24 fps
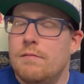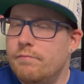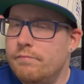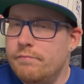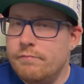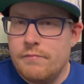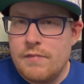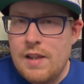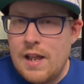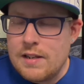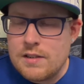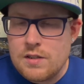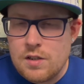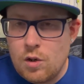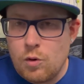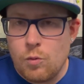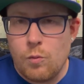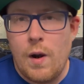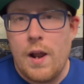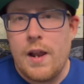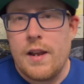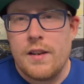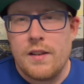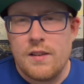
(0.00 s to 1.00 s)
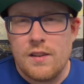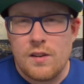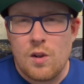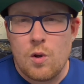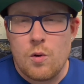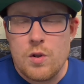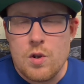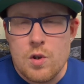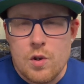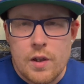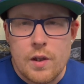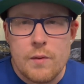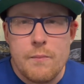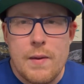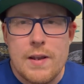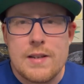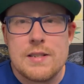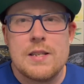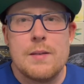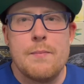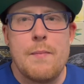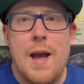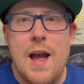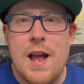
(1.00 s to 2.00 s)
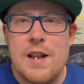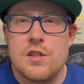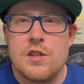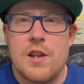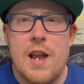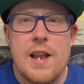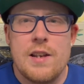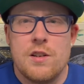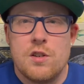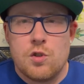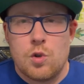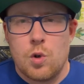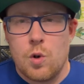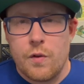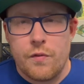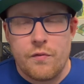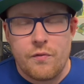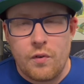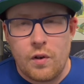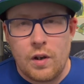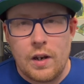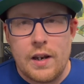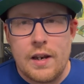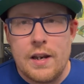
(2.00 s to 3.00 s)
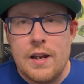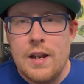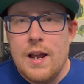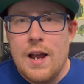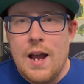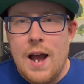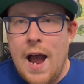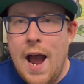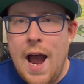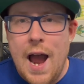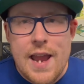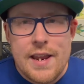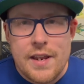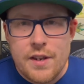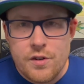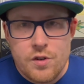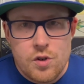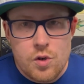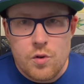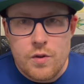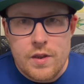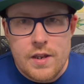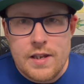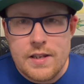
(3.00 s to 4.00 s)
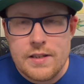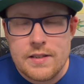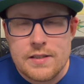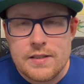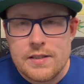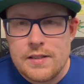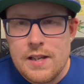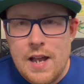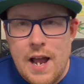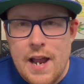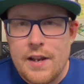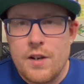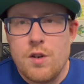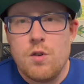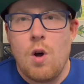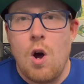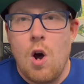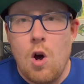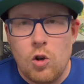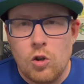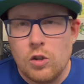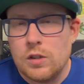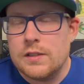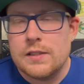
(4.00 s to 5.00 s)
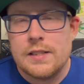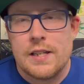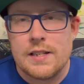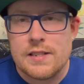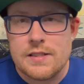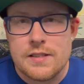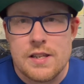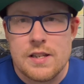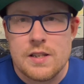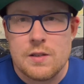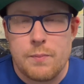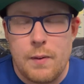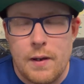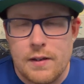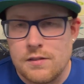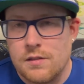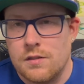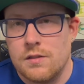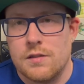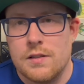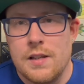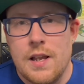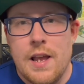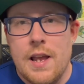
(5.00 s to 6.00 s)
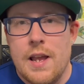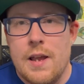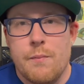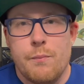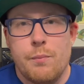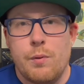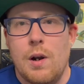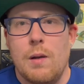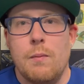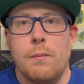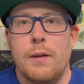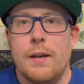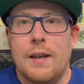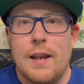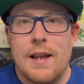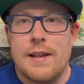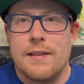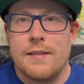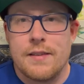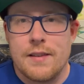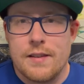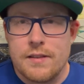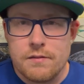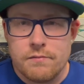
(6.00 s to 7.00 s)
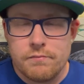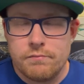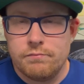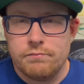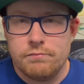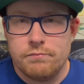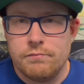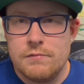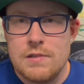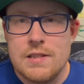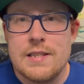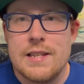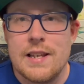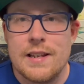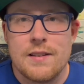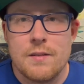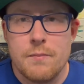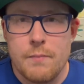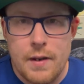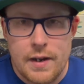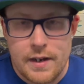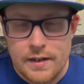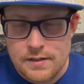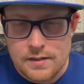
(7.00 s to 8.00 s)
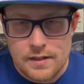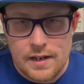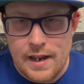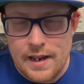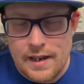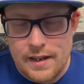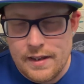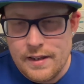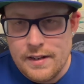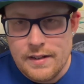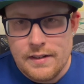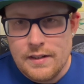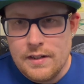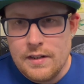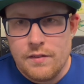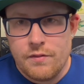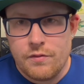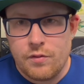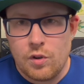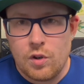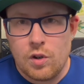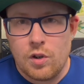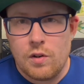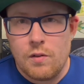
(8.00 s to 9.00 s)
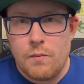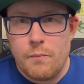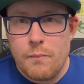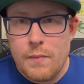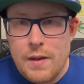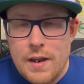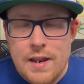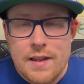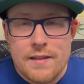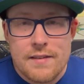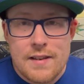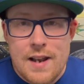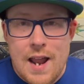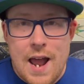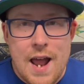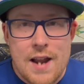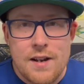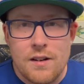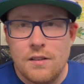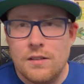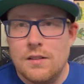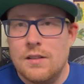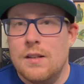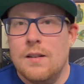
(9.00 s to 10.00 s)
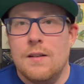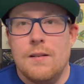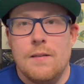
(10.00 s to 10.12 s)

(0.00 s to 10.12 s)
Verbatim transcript: That's all right. So you can mix and match, and truthfully, I can do these, I can do all six of these puzzles in probably less than six minutes. Like for me as an adult,